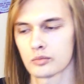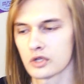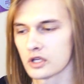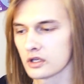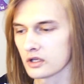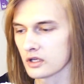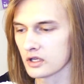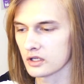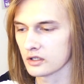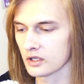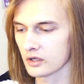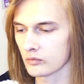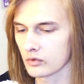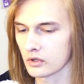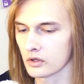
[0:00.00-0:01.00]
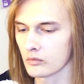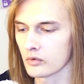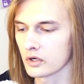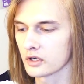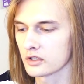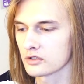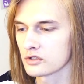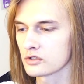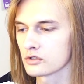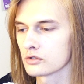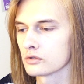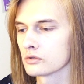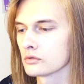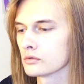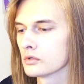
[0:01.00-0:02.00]
being hit, and I really wanted
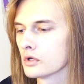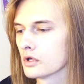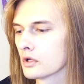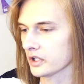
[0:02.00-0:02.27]
to,